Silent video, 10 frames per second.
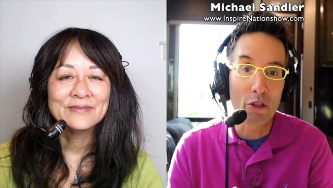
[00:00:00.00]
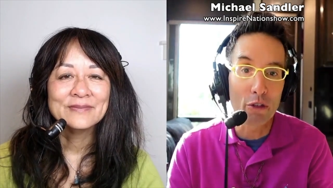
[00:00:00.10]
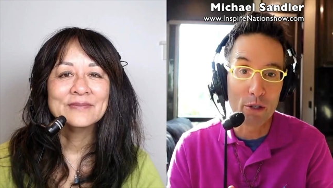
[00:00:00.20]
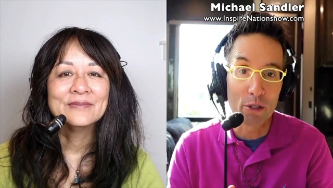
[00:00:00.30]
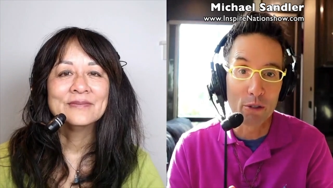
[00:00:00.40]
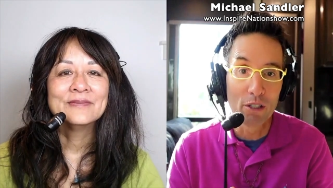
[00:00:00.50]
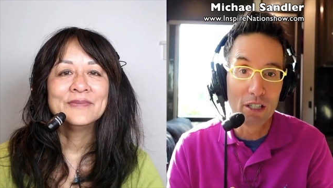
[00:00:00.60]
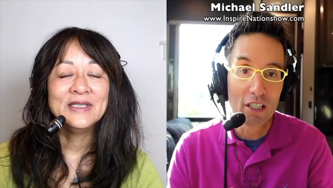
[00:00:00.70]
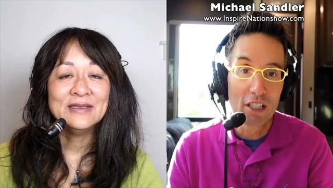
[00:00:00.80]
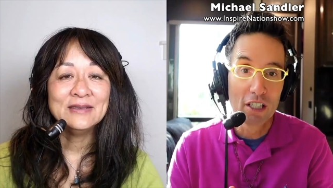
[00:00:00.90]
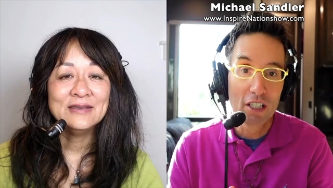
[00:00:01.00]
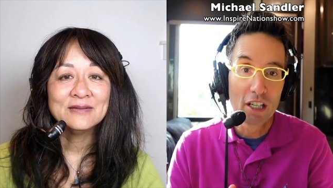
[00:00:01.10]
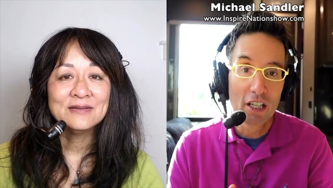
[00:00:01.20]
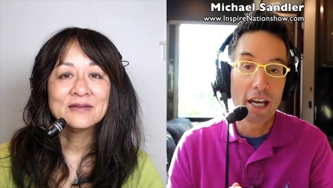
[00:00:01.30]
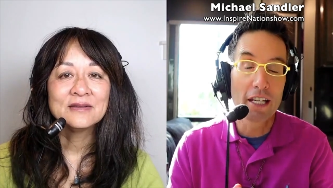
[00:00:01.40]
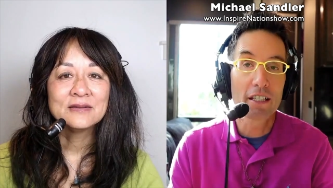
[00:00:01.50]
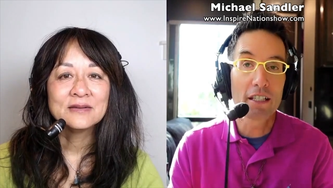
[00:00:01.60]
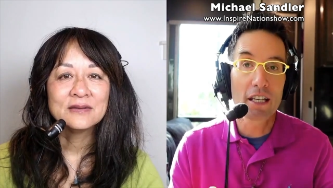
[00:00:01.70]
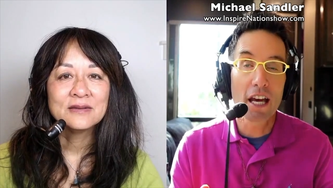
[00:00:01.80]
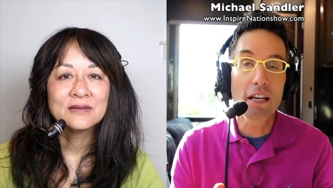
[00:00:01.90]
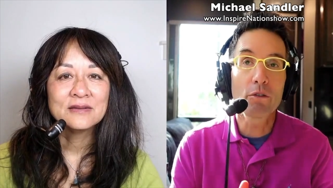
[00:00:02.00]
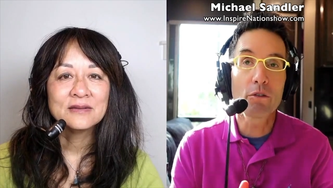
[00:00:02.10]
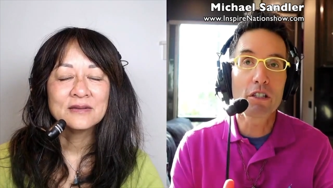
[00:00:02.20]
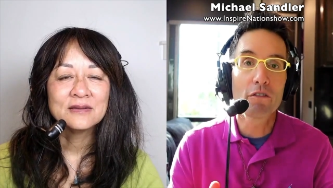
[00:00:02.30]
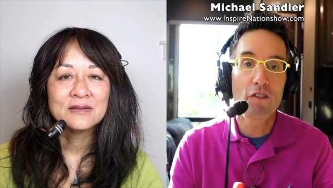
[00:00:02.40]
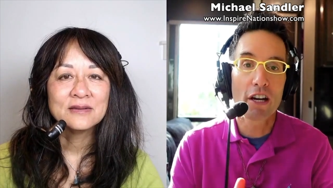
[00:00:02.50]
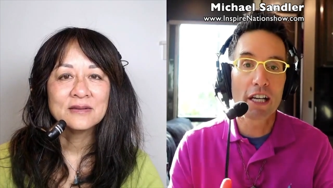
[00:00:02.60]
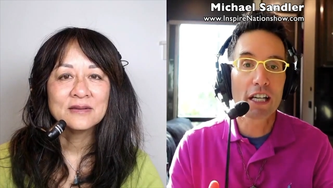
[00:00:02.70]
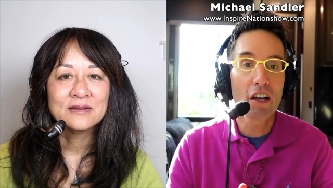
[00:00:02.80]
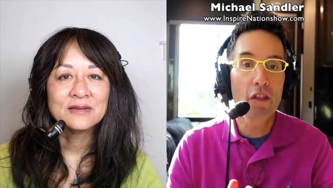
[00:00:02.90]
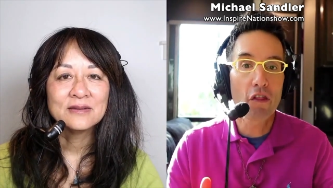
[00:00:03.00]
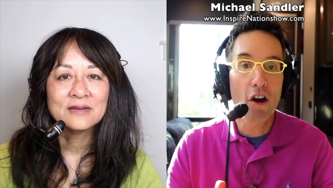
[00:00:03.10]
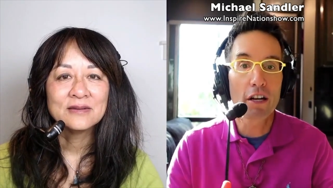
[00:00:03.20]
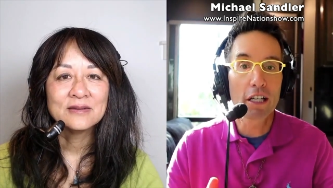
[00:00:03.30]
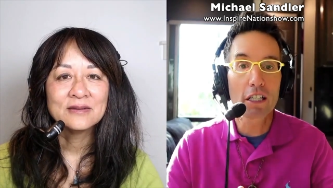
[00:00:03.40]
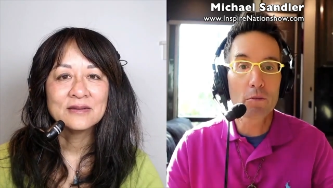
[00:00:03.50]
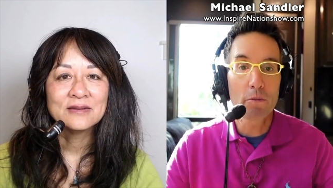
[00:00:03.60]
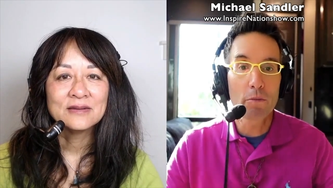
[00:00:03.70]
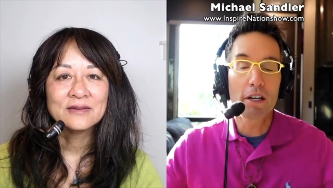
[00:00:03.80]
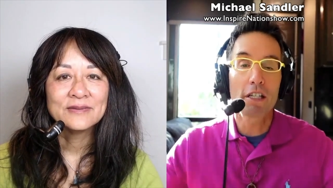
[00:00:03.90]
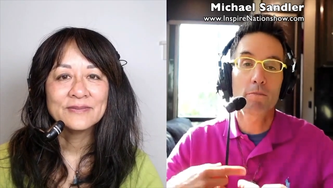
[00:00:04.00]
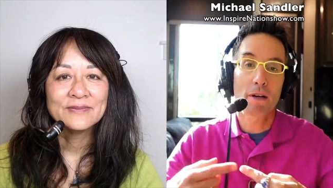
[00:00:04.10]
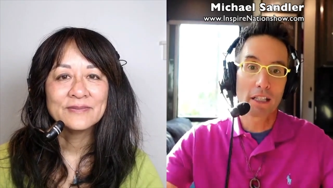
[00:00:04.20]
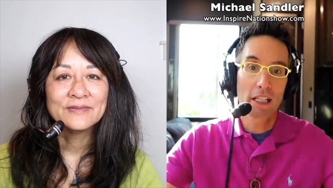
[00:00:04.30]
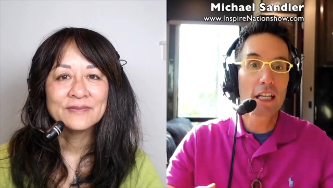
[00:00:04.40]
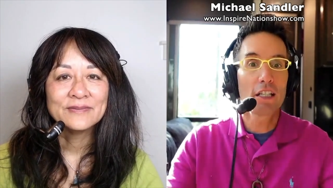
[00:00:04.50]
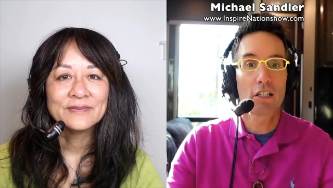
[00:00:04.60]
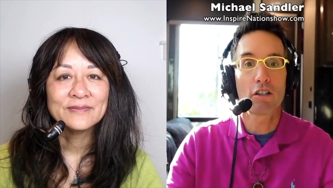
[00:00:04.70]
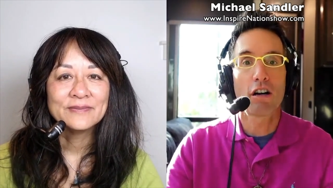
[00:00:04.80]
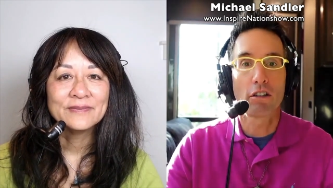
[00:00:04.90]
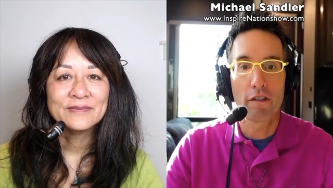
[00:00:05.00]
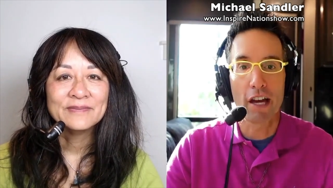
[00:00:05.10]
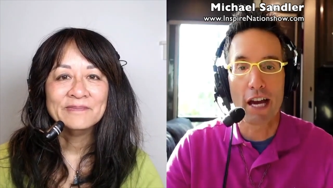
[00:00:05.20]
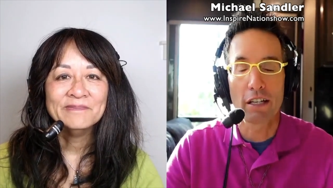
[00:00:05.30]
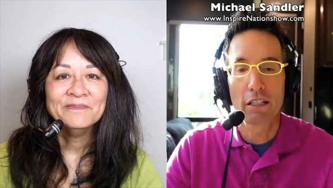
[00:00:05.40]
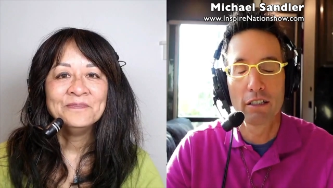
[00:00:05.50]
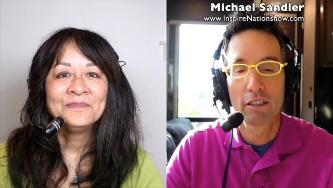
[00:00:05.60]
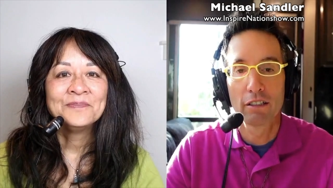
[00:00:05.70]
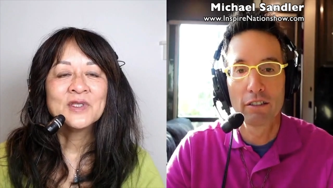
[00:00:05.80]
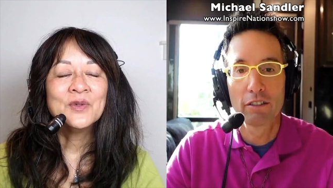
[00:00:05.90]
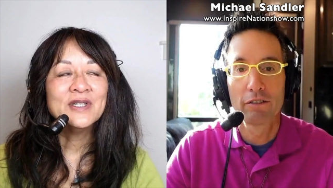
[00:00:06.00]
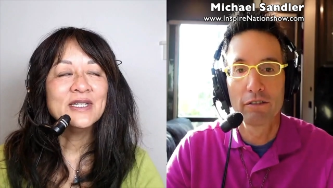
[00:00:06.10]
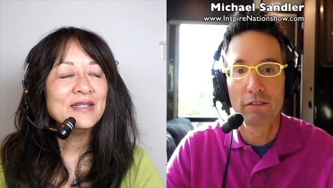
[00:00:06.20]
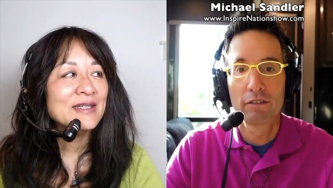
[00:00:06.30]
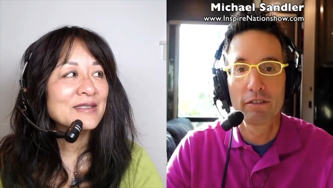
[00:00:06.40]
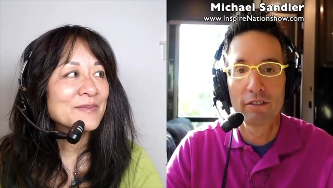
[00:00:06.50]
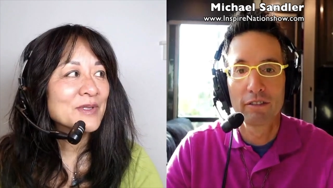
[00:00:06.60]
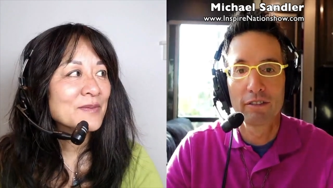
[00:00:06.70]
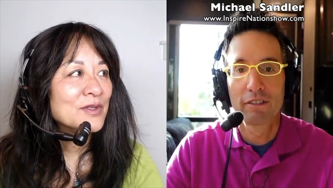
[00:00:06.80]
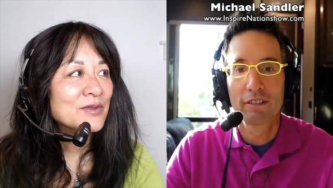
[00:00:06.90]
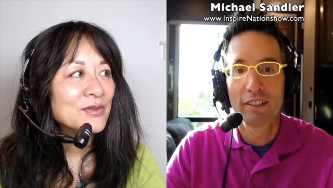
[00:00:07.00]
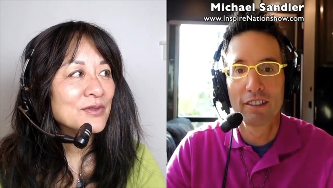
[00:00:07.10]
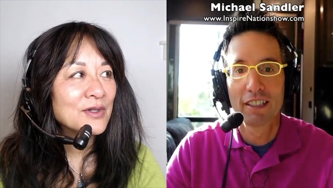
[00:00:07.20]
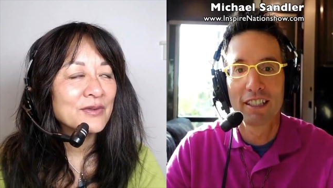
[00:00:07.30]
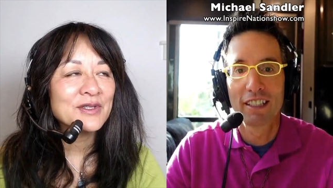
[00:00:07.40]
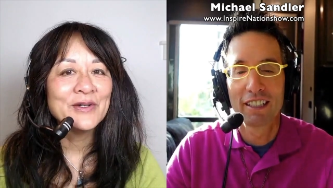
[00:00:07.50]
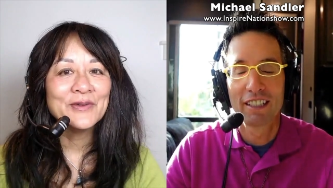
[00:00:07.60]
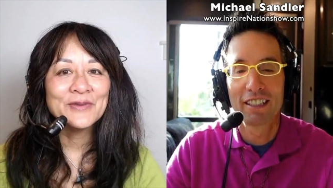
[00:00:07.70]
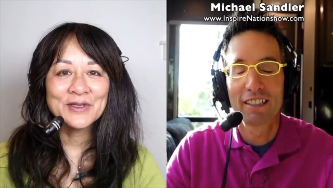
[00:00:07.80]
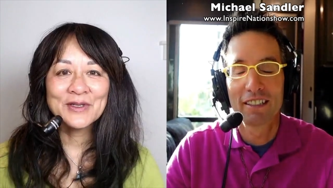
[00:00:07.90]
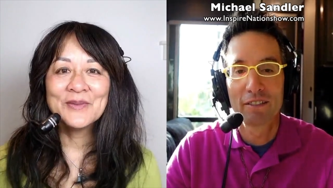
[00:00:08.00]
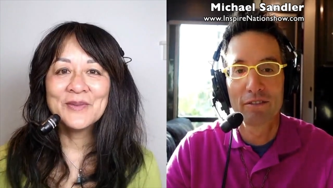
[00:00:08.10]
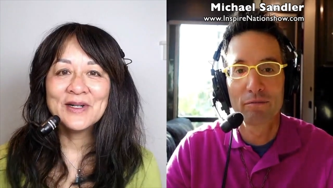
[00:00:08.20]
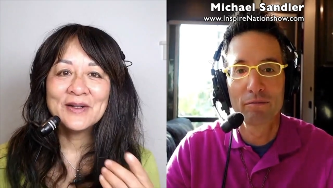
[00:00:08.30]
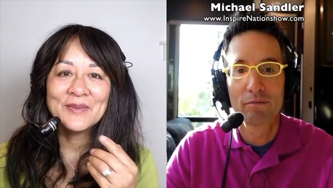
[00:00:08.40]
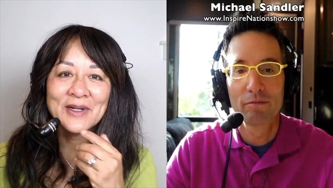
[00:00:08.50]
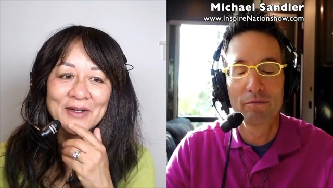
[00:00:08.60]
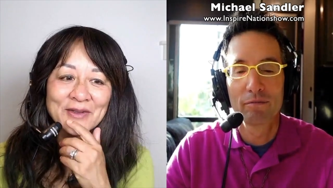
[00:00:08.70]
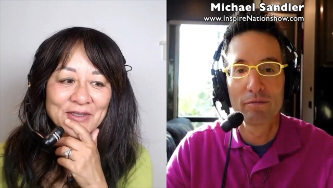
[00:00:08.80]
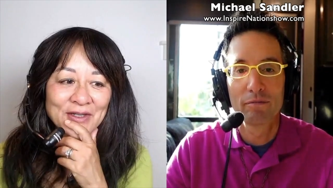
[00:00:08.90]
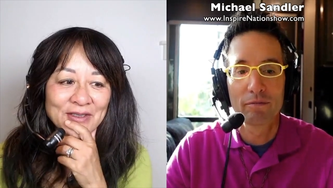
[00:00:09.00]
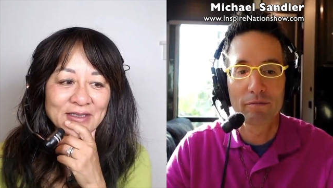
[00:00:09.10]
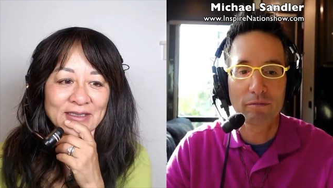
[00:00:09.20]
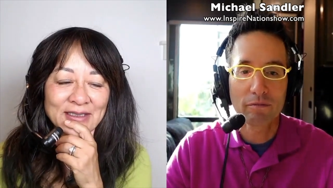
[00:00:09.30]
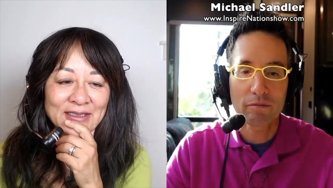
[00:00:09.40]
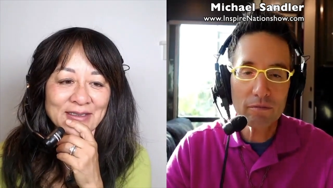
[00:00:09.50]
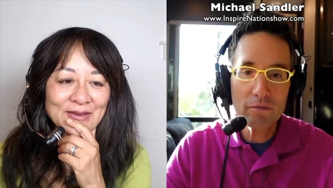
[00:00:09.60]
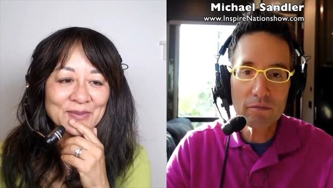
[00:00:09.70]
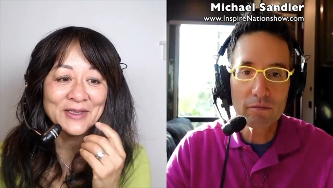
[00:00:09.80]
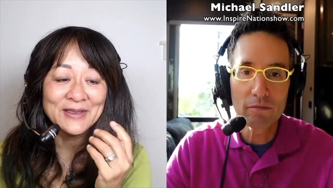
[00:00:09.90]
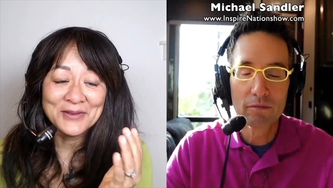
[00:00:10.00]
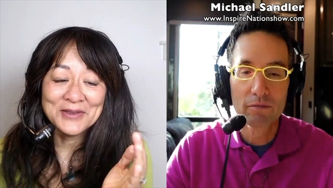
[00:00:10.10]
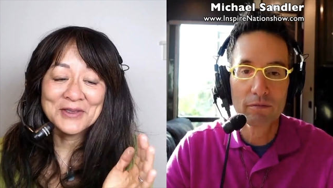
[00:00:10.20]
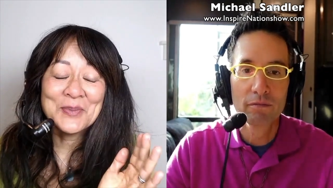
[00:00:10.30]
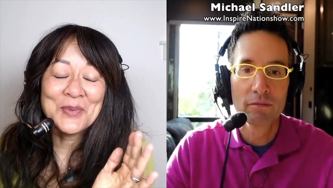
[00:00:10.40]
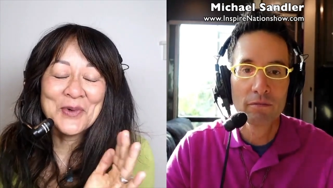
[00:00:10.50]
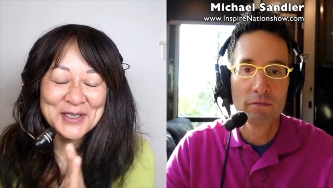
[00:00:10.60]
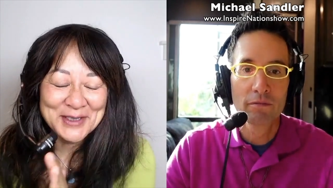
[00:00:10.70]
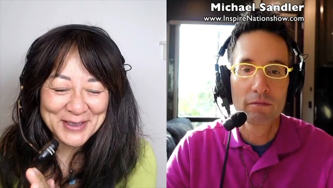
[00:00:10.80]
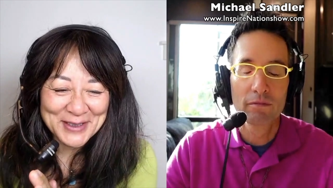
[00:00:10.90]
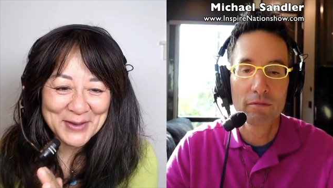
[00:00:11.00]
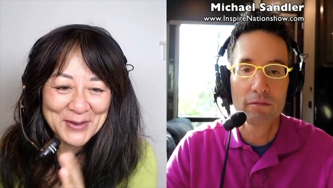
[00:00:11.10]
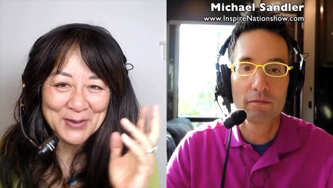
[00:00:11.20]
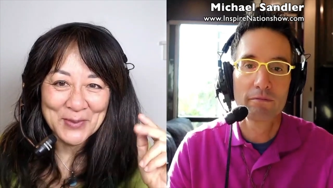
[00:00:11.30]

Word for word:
Speaker 1: through. Yeah. Um, and instead, it was a very cathartic experience by leaning into all of that.
Speaker 2: Well, and I think sometimes you do go. So, so um, I was talking to Gideon. We are still processing the